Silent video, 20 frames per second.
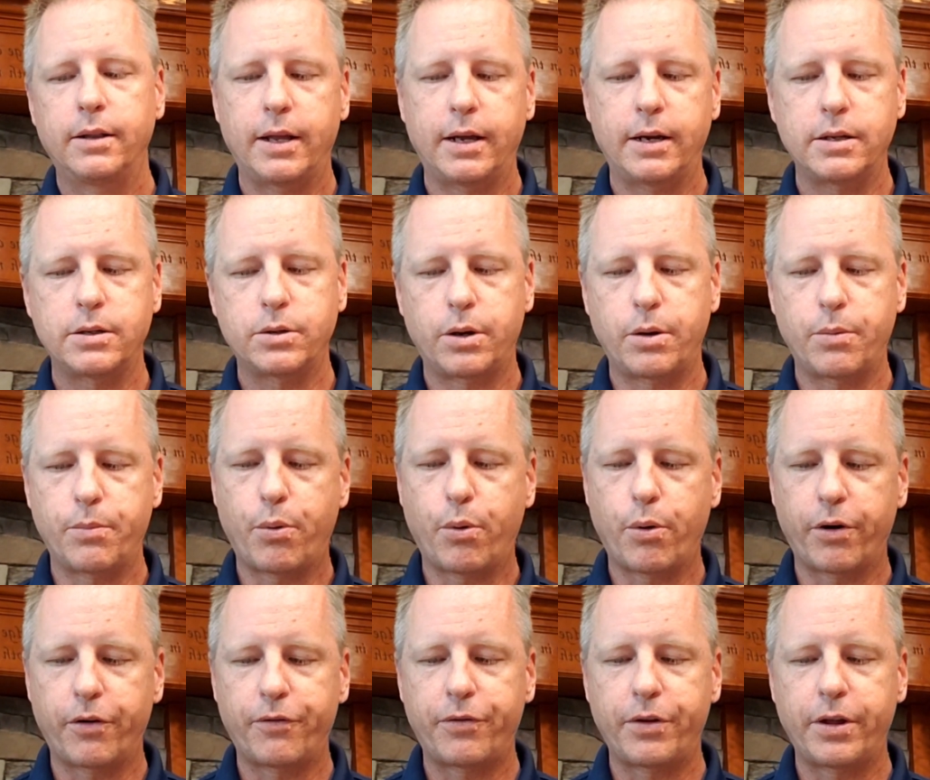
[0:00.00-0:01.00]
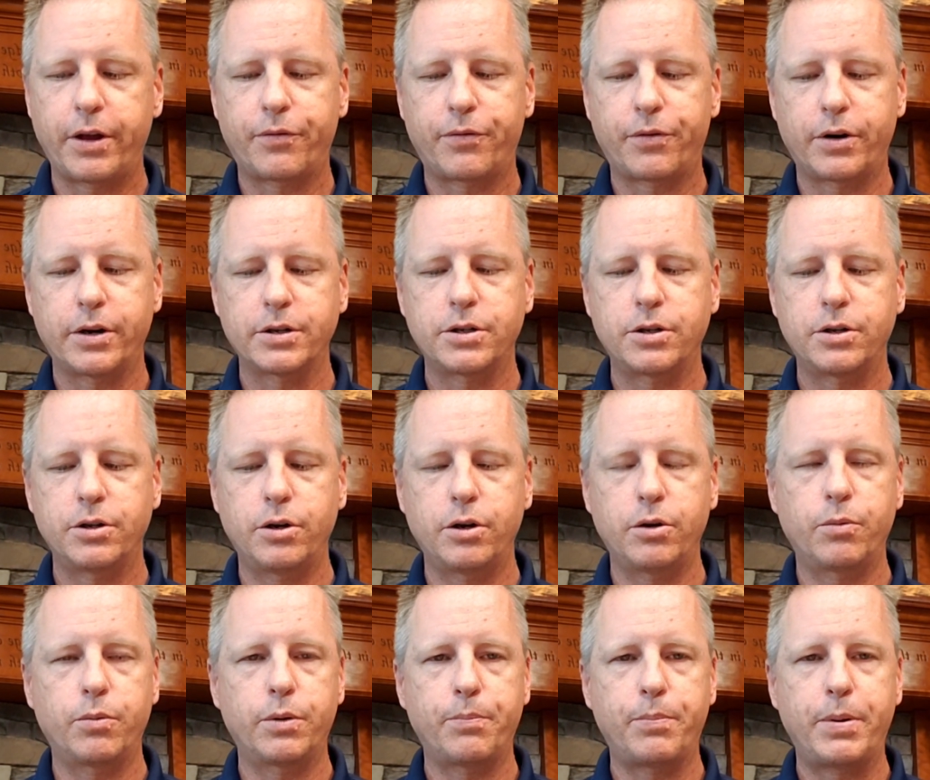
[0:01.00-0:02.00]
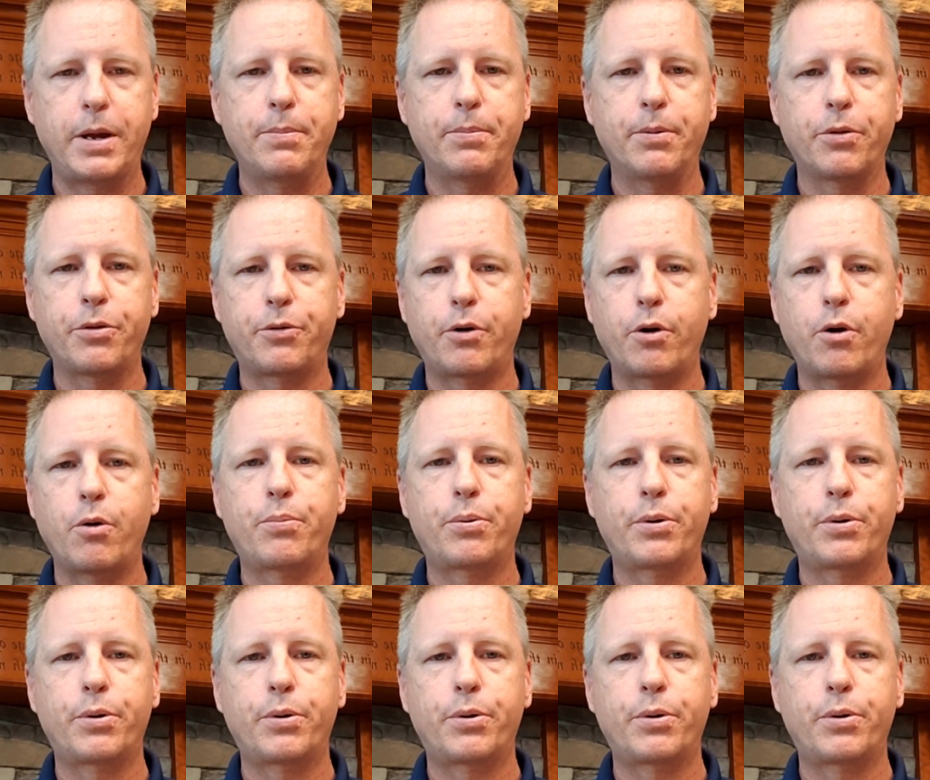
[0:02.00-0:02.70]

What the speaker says: That is an important thing for us to do. When people throw